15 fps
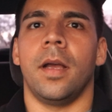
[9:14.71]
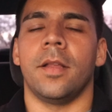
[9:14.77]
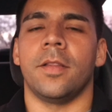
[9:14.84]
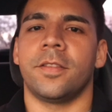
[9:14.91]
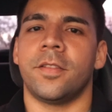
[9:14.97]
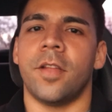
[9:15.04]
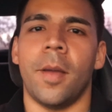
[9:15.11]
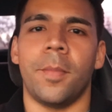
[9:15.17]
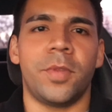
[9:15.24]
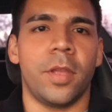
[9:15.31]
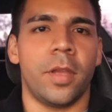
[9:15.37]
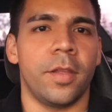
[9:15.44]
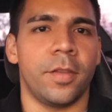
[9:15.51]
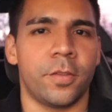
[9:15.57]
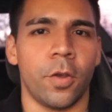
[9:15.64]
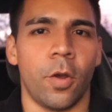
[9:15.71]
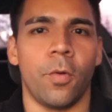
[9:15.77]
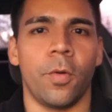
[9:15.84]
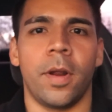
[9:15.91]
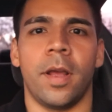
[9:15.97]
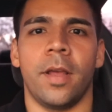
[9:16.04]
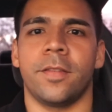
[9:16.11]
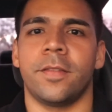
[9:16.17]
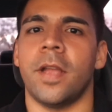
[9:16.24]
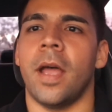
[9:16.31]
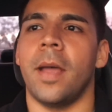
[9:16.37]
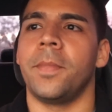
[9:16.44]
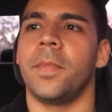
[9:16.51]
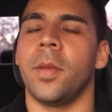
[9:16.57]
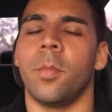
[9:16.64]
stop the soda,
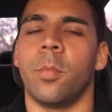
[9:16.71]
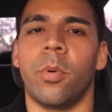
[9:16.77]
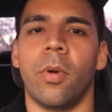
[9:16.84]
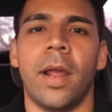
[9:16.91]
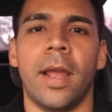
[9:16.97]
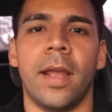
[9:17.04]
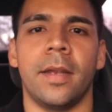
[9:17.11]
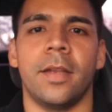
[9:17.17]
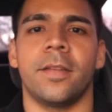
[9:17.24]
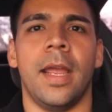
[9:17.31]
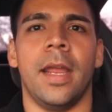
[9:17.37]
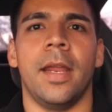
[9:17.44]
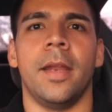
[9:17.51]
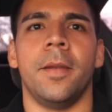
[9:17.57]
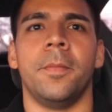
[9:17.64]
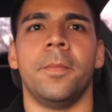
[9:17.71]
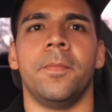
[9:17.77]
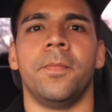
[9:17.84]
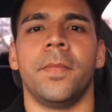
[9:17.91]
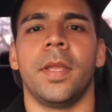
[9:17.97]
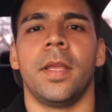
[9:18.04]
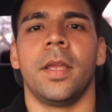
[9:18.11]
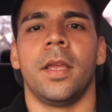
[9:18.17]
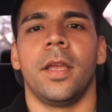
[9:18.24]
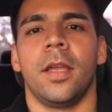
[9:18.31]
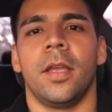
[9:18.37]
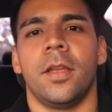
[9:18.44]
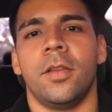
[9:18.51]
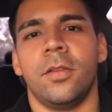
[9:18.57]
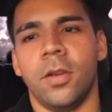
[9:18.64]
stop the bread, and
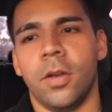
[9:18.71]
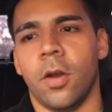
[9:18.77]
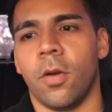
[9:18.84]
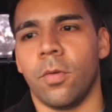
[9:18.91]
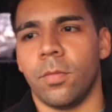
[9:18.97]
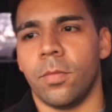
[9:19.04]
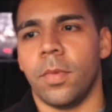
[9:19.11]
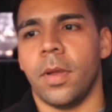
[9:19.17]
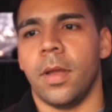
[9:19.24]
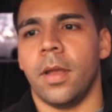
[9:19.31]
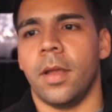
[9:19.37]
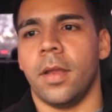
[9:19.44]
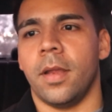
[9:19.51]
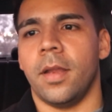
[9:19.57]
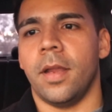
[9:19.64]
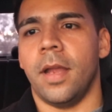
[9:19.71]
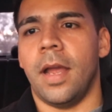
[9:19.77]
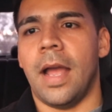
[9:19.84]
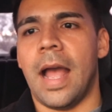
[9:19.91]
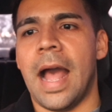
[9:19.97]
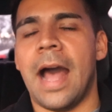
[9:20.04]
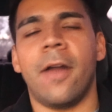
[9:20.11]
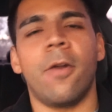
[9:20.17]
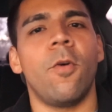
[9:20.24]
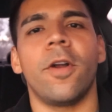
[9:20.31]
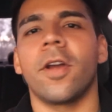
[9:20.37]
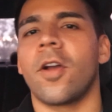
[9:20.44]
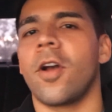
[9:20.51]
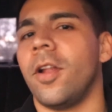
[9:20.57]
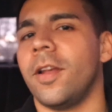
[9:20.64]
you know, I don't want
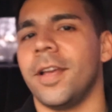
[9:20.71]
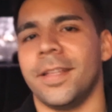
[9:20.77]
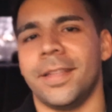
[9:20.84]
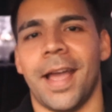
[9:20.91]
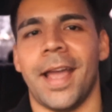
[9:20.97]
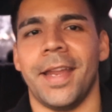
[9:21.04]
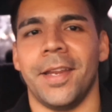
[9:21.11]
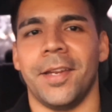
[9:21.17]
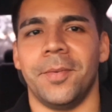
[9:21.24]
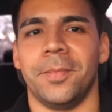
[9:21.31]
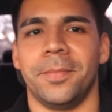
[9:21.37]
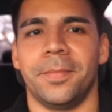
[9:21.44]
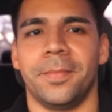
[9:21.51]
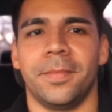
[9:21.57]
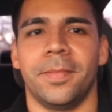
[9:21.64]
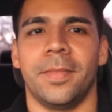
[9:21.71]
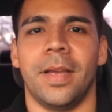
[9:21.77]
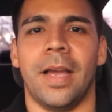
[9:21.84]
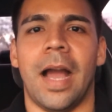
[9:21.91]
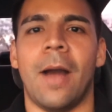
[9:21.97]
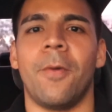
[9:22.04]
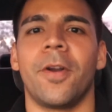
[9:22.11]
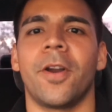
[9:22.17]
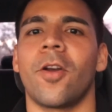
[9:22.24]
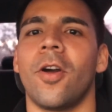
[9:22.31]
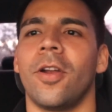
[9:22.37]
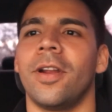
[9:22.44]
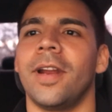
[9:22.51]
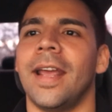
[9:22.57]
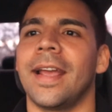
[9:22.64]
to call it a diet. I want to
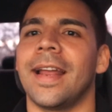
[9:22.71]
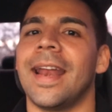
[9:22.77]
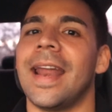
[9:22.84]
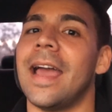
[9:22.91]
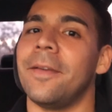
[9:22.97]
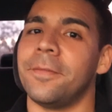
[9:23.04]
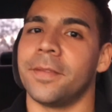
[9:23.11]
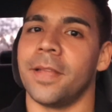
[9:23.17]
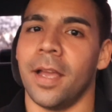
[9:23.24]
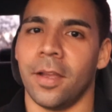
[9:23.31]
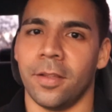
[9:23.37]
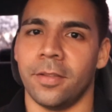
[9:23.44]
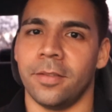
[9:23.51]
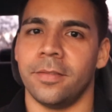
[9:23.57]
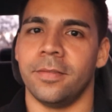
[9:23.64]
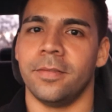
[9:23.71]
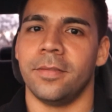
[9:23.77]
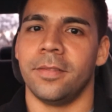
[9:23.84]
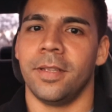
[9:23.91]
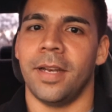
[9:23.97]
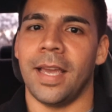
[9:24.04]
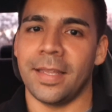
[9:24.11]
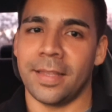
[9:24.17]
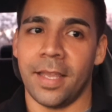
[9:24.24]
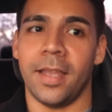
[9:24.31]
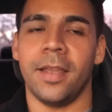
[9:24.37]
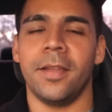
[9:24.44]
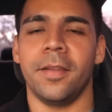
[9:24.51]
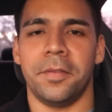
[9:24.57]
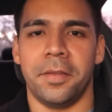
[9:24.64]
call it like a lifestyle, like
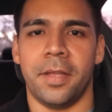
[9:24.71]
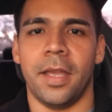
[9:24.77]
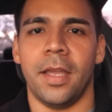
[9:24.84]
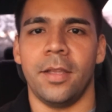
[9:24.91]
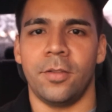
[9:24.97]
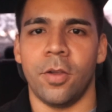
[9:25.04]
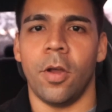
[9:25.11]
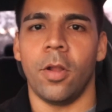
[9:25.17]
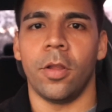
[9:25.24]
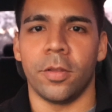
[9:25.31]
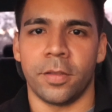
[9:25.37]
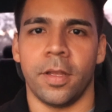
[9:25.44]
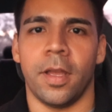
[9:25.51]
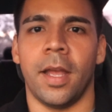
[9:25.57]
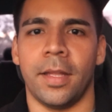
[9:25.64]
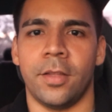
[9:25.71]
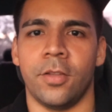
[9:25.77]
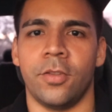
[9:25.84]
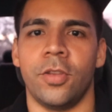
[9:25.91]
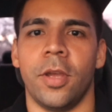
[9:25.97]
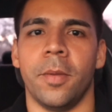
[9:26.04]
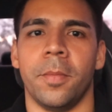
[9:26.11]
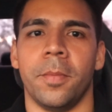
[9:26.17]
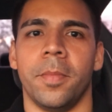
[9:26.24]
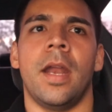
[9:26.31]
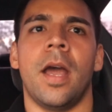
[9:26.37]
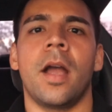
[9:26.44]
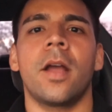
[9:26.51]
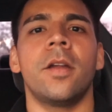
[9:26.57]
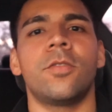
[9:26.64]
they told us at the gym. And
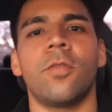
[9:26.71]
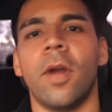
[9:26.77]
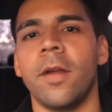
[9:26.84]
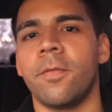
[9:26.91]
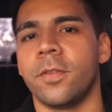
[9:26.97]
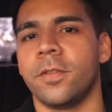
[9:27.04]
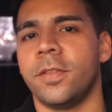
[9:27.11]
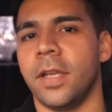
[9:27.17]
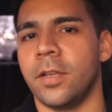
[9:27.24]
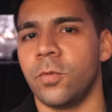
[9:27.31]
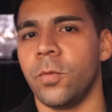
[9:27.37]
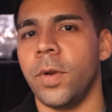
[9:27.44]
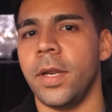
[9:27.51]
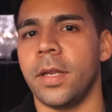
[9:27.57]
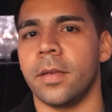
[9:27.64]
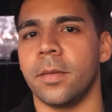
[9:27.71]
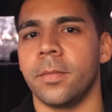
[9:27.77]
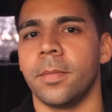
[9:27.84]
I'm gonna try for 6 weeks